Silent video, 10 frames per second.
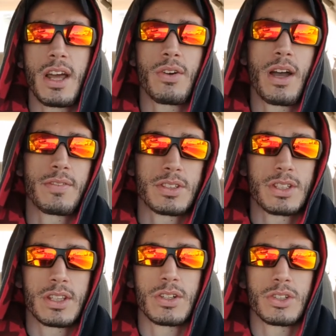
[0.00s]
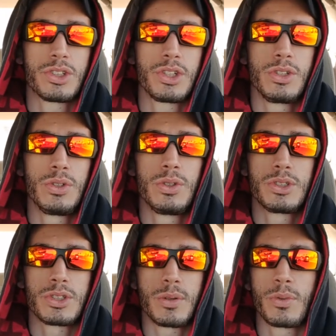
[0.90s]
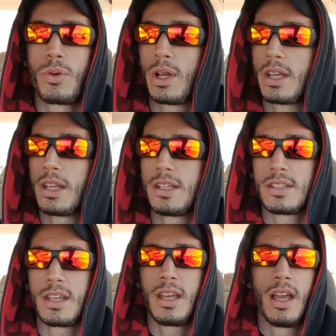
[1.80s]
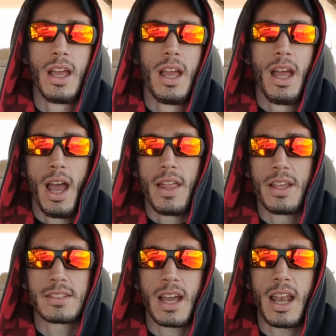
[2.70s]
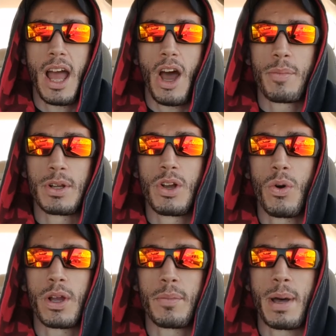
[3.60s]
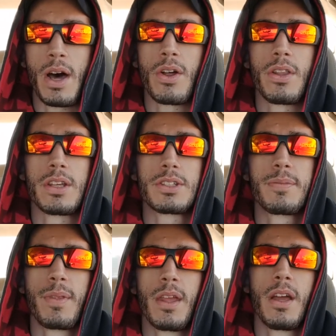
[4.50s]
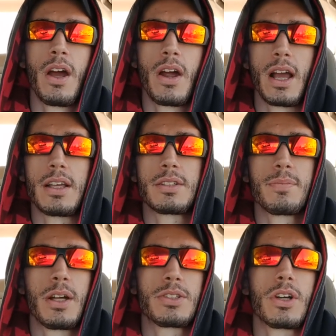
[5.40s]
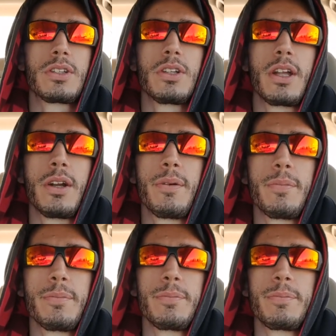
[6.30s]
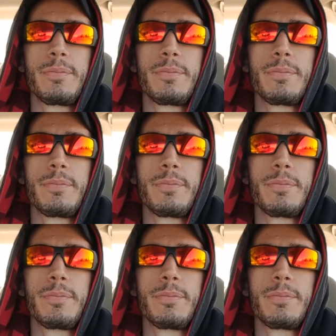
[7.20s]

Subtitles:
I don't have to sit there and chew. It's just something quick and easy, and that's kind of how I've been going about all this. All right, guys, I'll talk to you later.